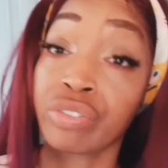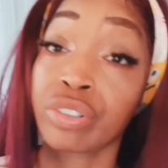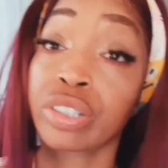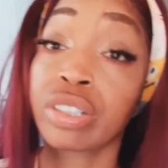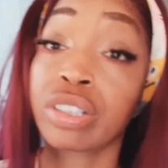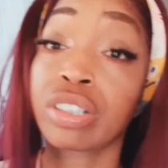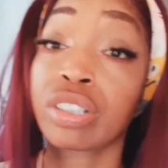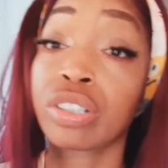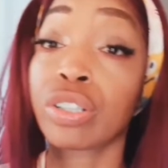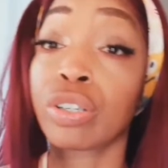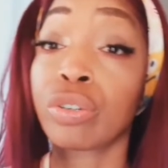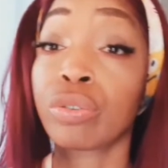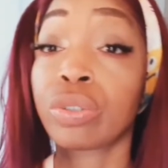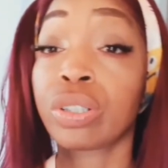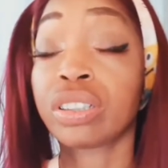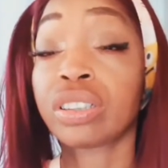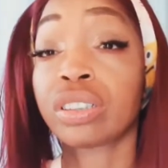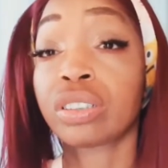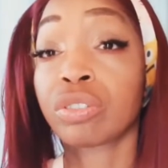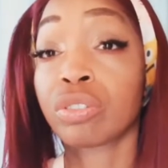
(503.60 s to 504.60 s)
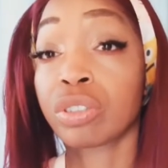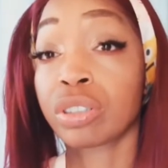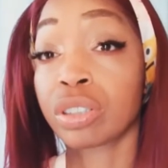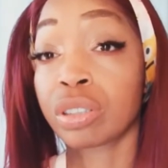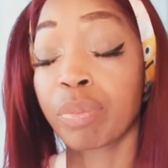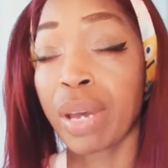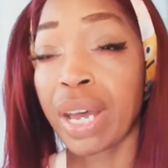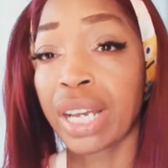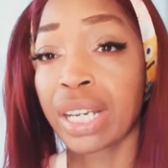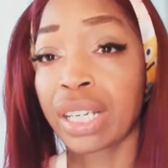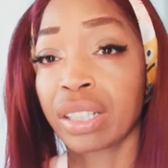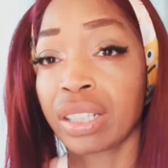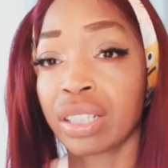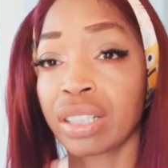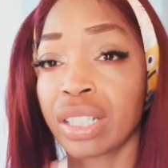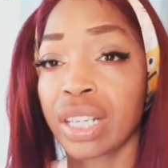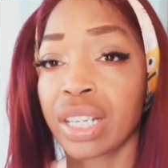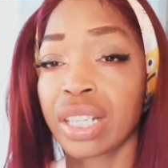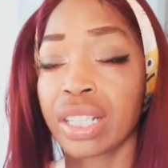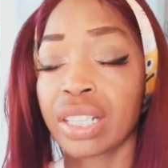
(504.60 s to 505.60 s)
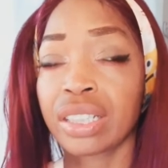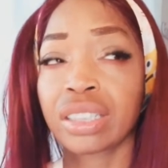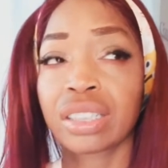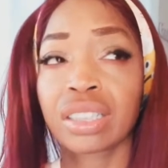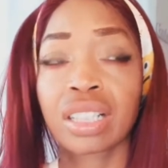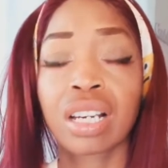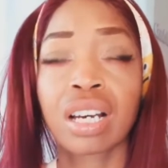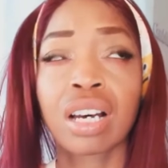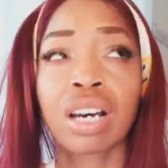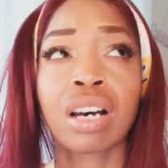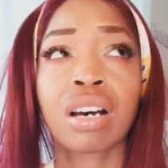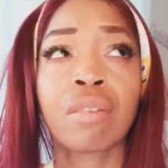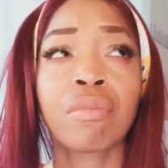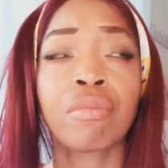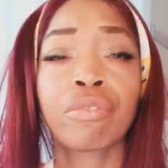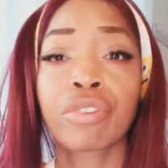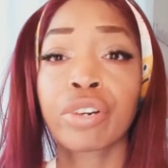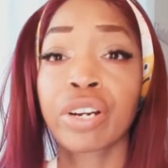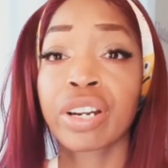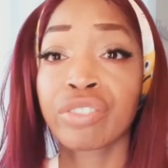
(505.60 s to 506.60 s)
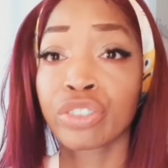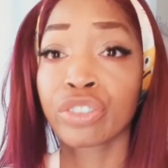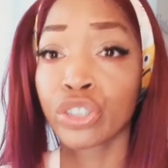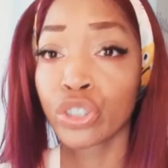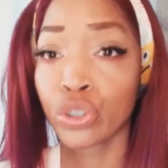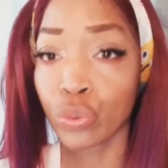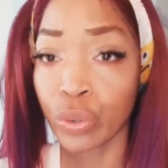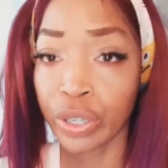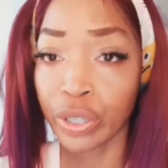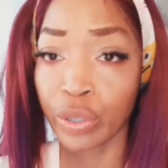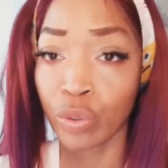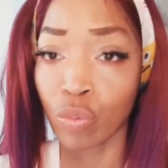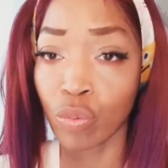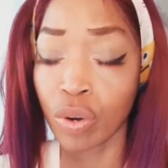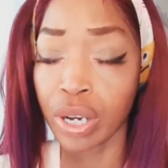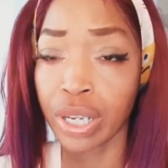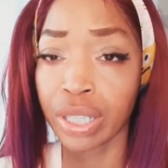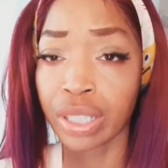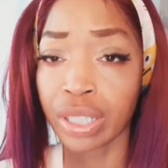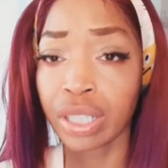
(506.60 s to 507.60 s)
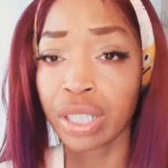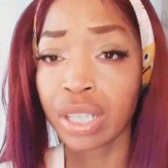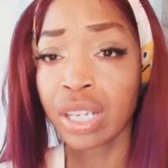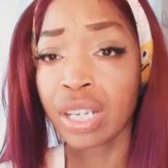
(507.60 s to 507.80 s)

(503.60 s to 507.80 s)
clothing stores back in the days, Forever 21,